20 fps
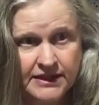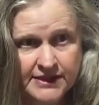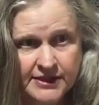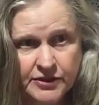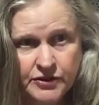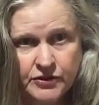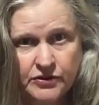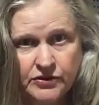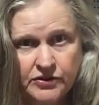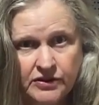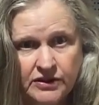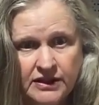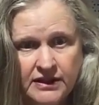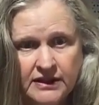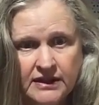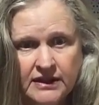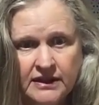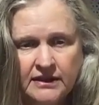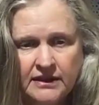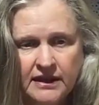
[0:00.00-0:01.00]
store
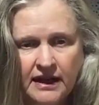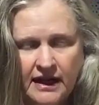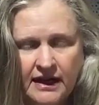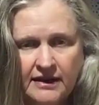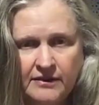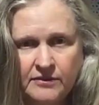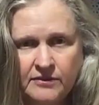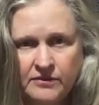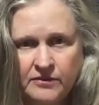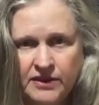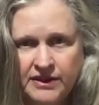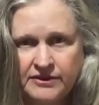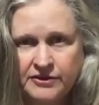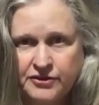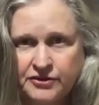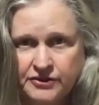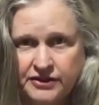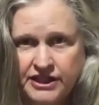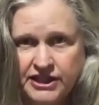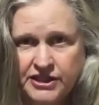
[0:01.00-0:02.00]
with
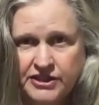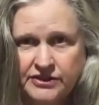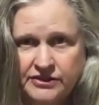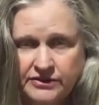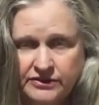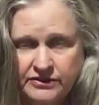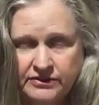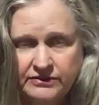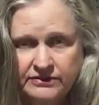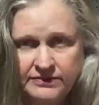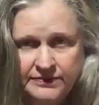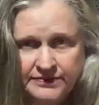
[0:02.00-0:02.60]
traditional